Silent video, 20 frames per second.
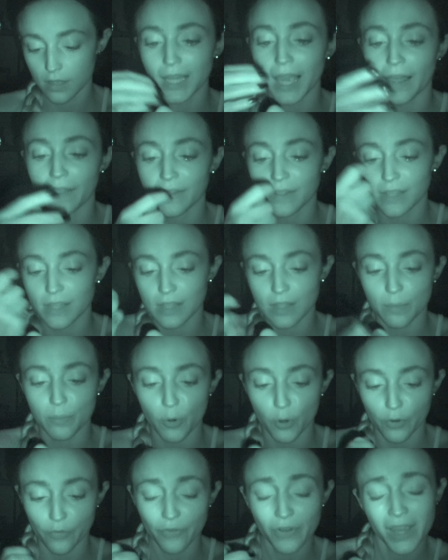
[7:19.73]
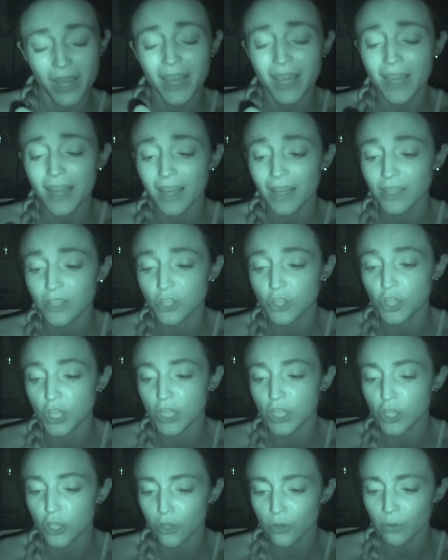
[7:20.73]
Yeah, this is the Morphe
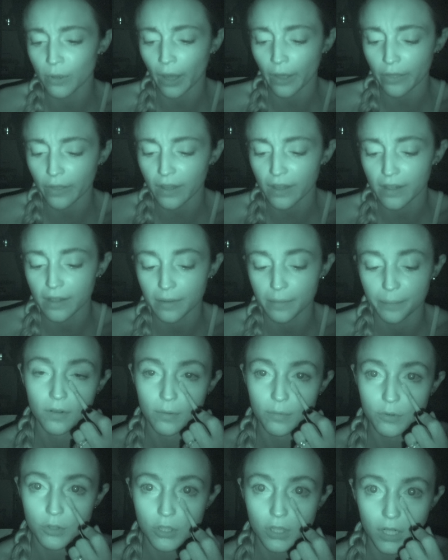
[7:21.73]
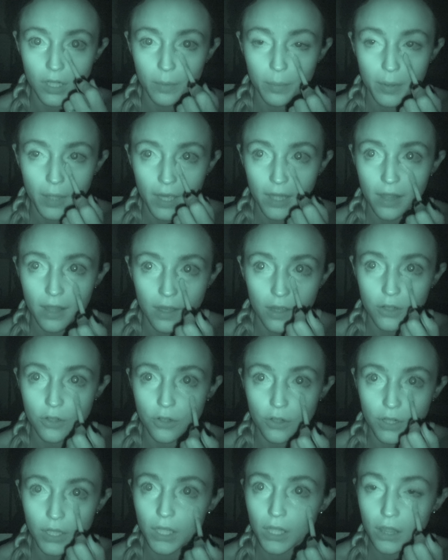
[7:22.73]
G2, I think. I'm just gonna apply that
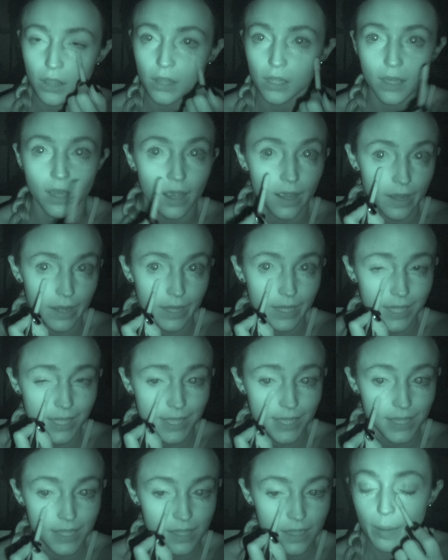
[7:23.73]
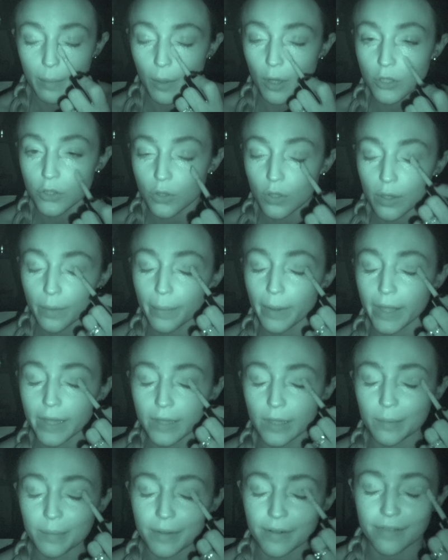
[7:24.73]
underneath the eyes. But I'm also gonna apply a
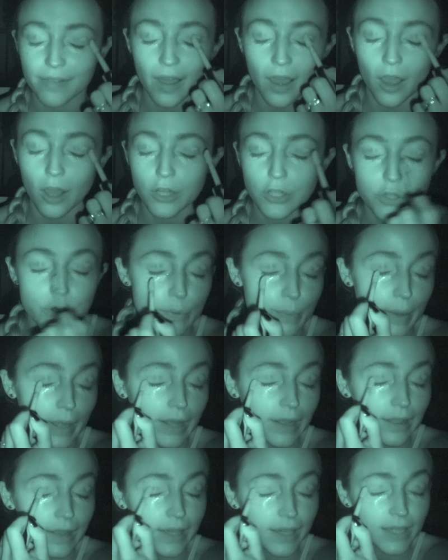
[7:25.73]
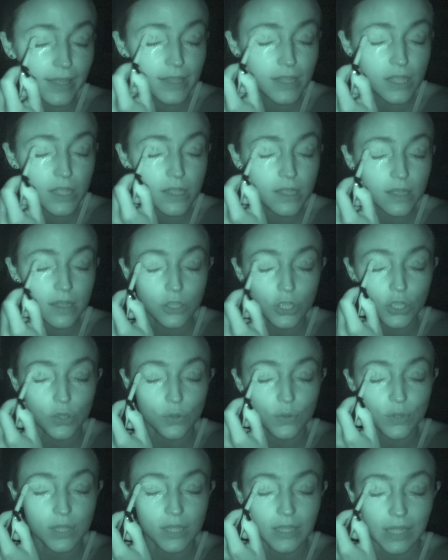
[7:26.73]
little bit of that onto my lids to
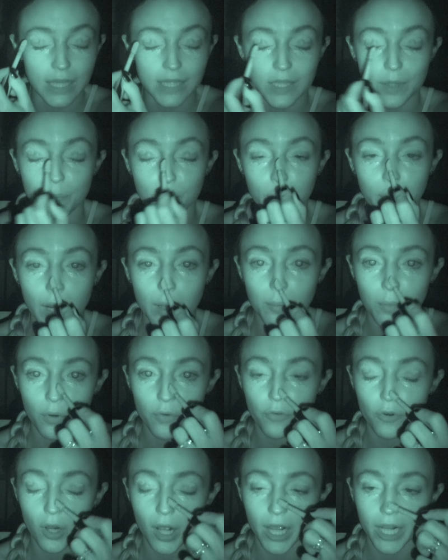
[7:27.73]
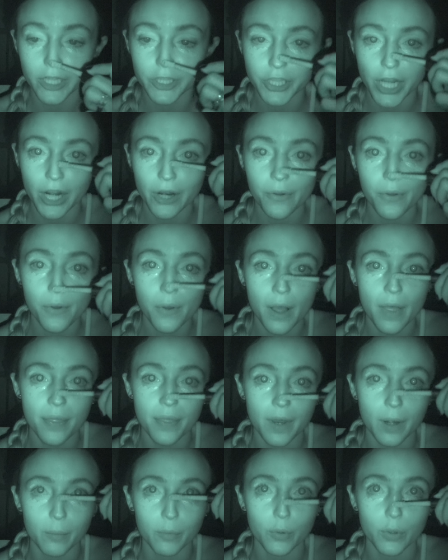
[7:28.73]
use this as a primer for eyeshadow. And
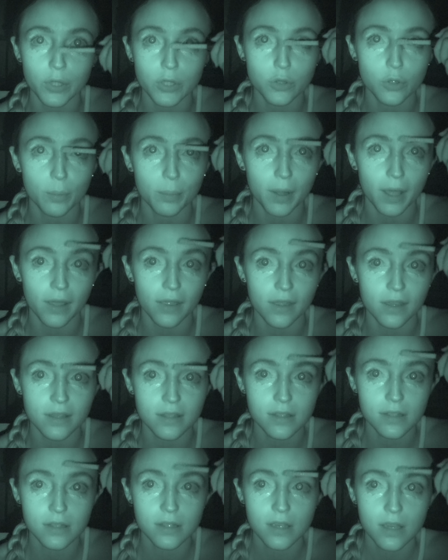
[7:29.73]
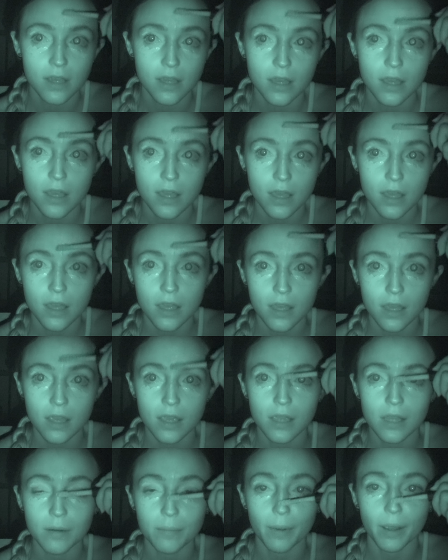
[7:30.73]
then I'm going to apply this
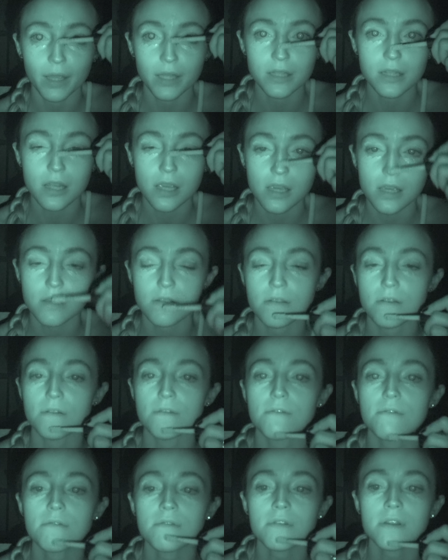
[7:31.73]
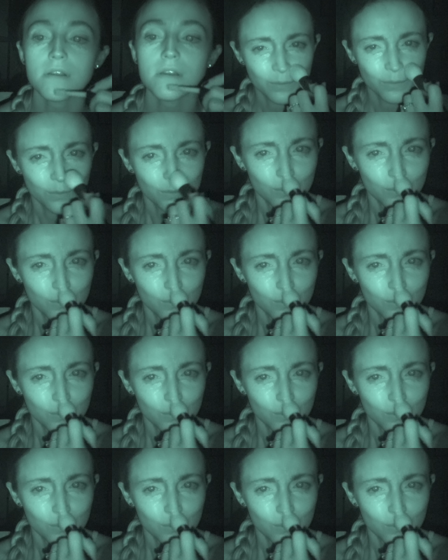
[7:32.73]
in my T-zone.